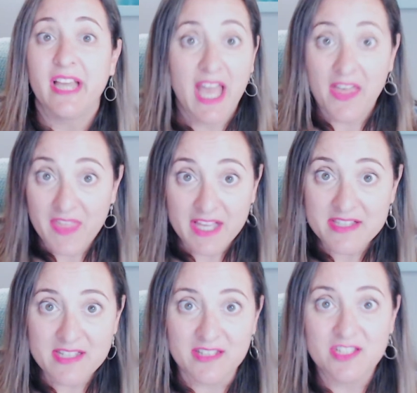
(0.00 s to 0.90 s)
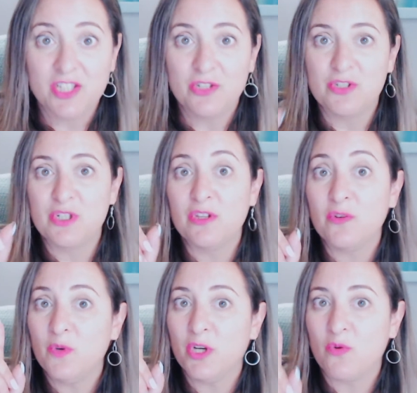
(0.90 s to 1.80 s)
And that's it. You do the
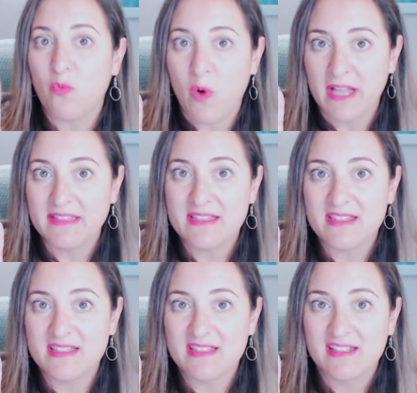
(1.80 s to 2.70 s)
work once